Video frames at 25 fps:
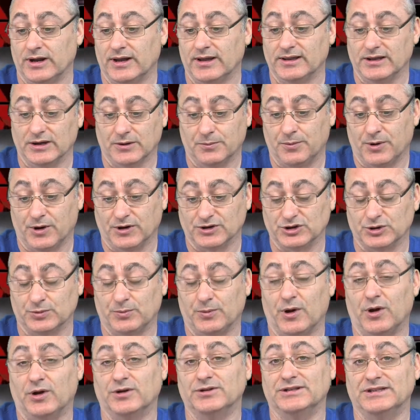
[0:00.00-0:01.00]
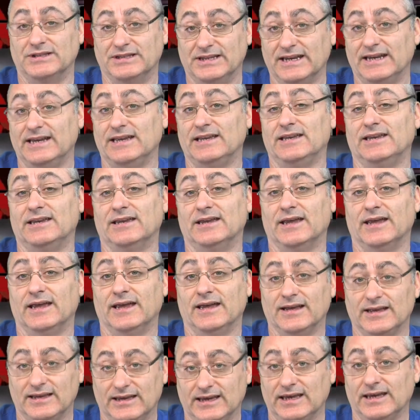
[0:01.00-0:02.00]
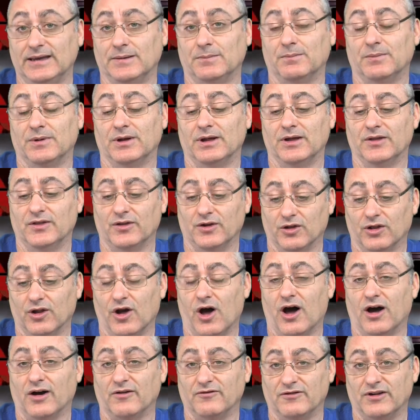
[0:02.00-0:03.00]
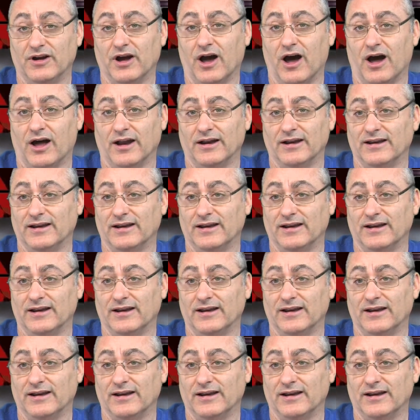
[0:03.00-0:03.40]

the Apostle Paul did keep the law of God.